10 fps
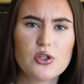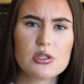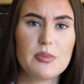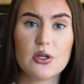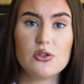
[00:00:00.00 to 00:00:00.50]

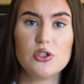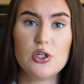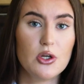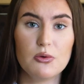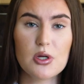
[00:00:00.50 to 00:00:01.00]
just because
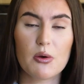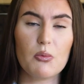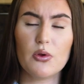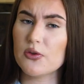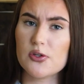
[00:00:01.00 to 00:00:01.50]
you
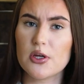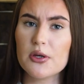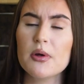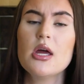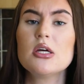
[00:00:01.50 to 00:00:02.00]
don't want
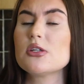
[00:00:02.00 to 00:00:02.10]
to.